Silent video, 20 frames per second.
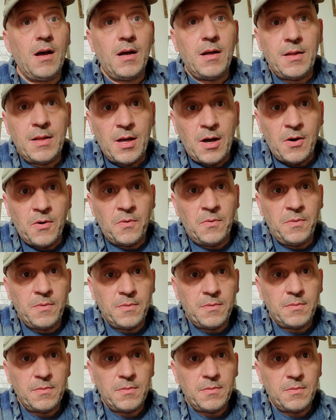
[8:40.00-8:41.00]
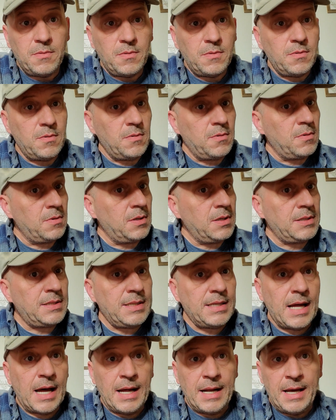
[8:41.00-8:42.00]
No,
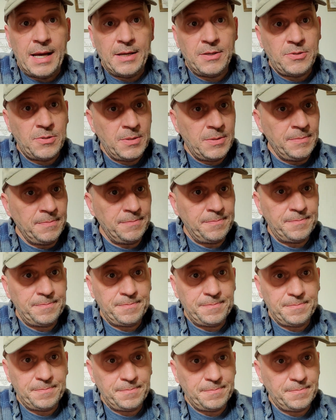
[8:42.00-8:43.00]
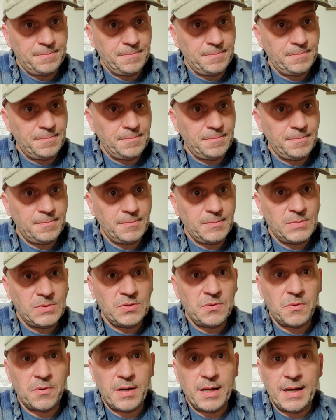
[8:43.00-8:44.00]
it's not hatred
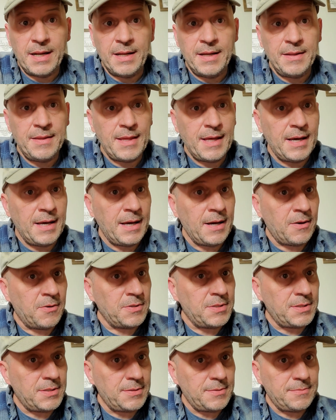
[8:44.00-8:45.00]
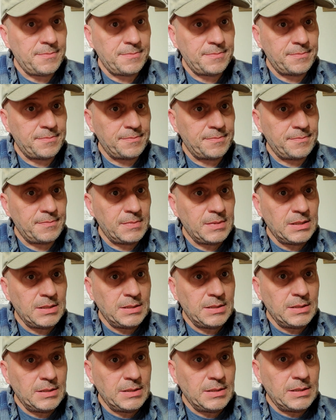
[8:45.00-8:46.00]
toward anything else.
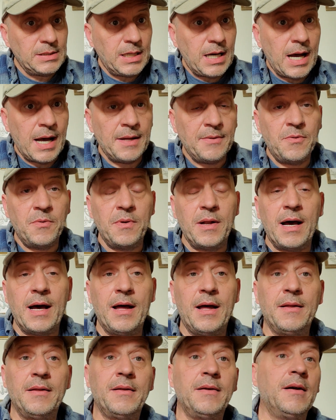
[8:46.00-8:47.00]
I do not.